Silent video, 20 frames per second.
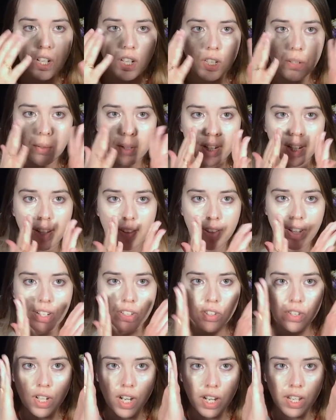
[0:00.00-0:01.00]
You want to get that
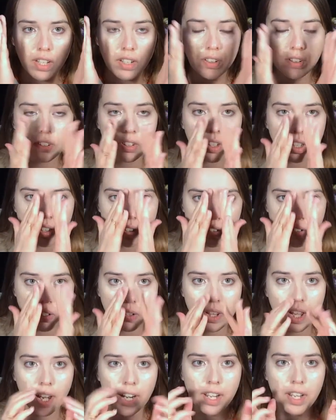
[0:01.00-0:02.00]
triangle look so
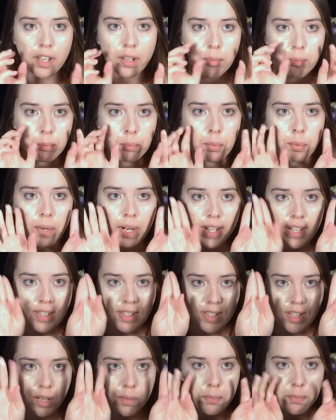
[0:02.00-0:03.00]
that it
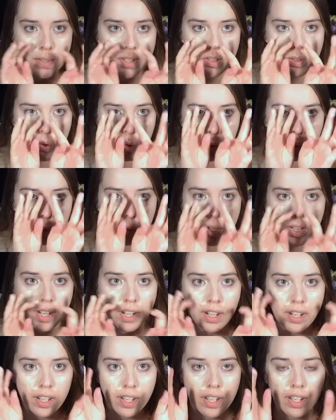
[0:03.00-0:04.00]
brightens up this whole
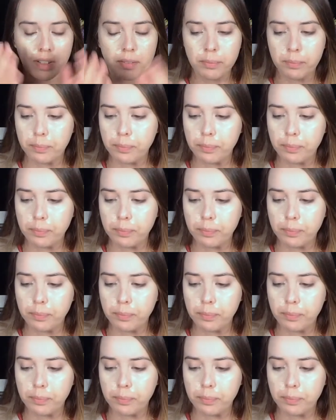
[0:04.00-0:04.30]
area.